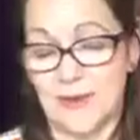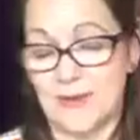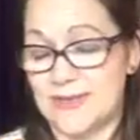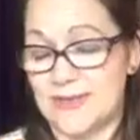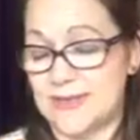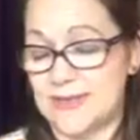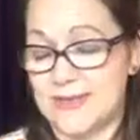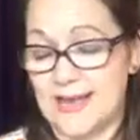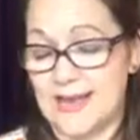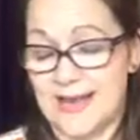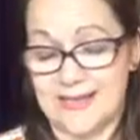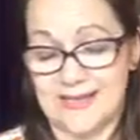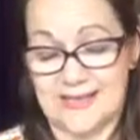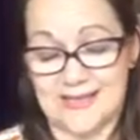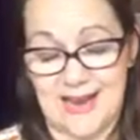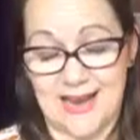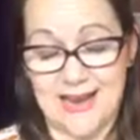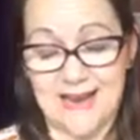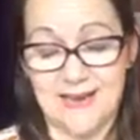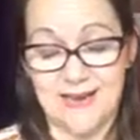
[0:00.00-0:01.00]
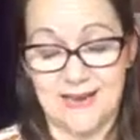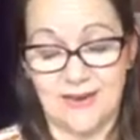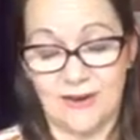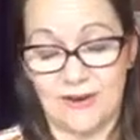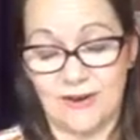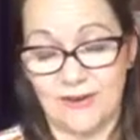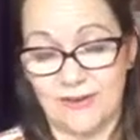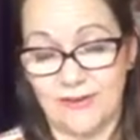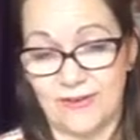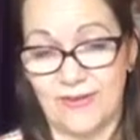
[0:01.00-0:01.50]
it's extending
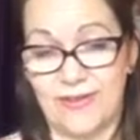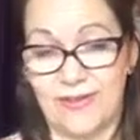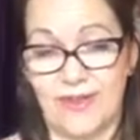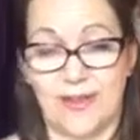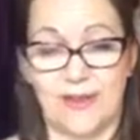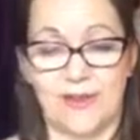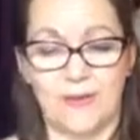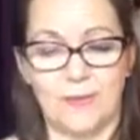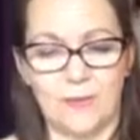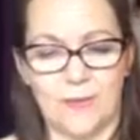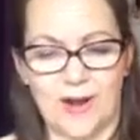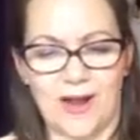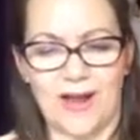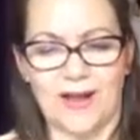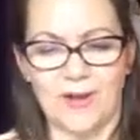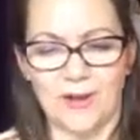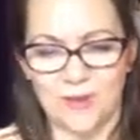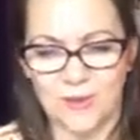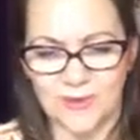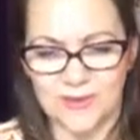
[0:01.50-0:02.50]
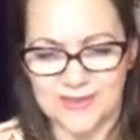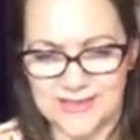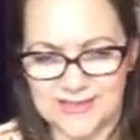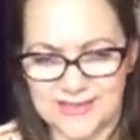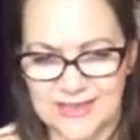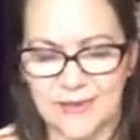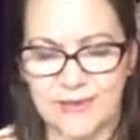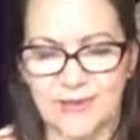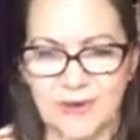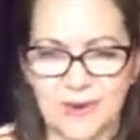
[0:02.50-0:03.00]
on what I call the
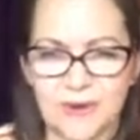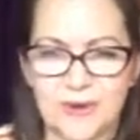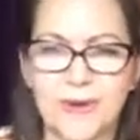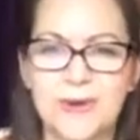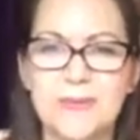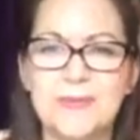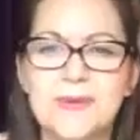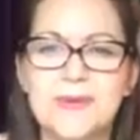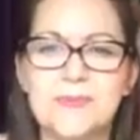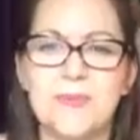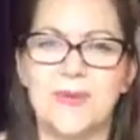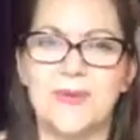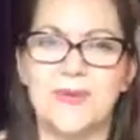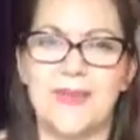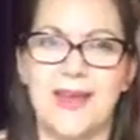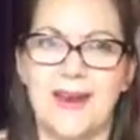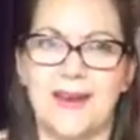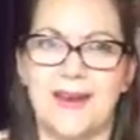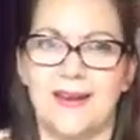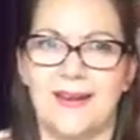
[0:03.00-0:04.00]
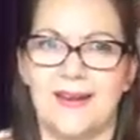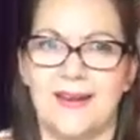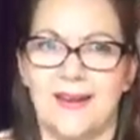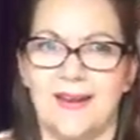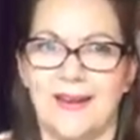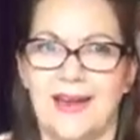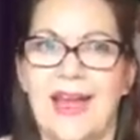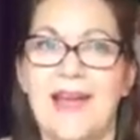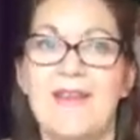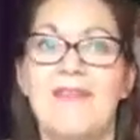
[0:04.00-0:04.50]
secret groups, but then
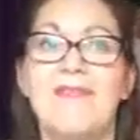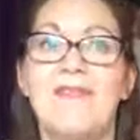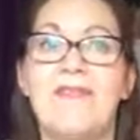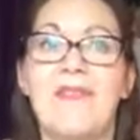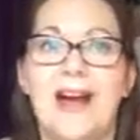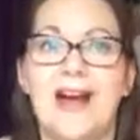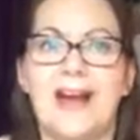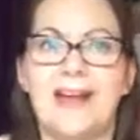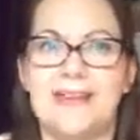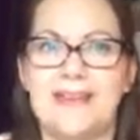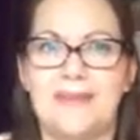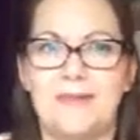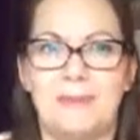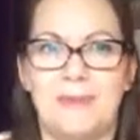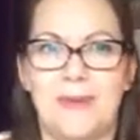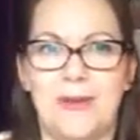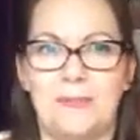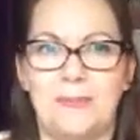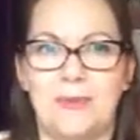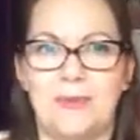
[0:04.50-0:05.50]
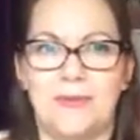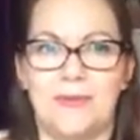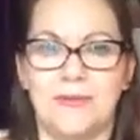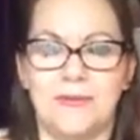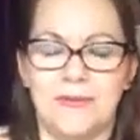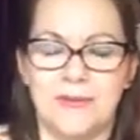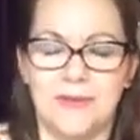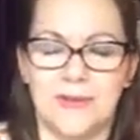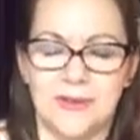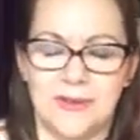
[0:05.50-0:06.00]
inviting
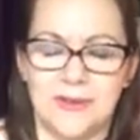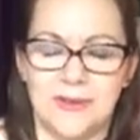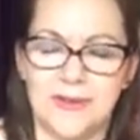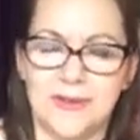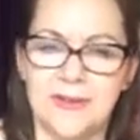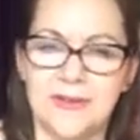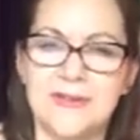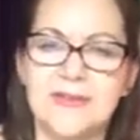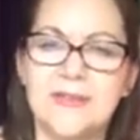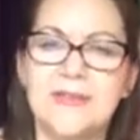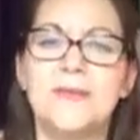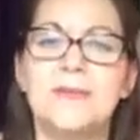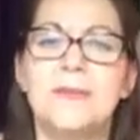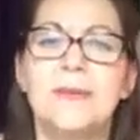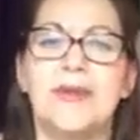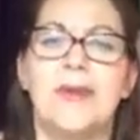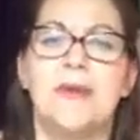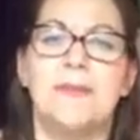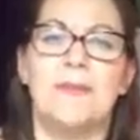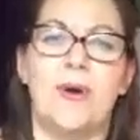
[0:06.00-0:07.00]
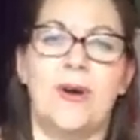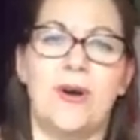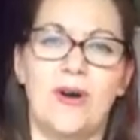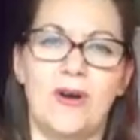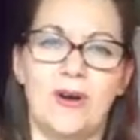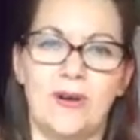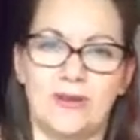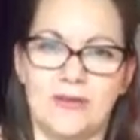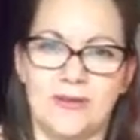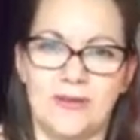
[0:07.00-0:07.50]
people to be a
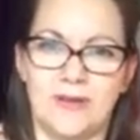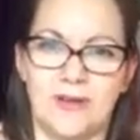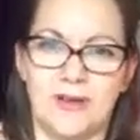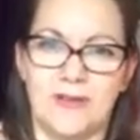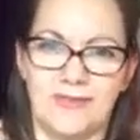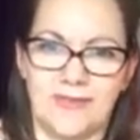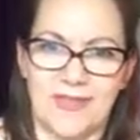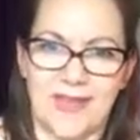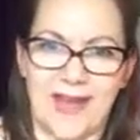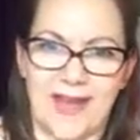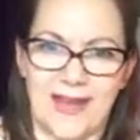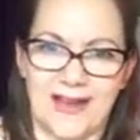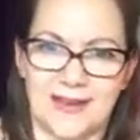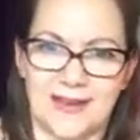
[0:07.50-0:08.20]
part of that.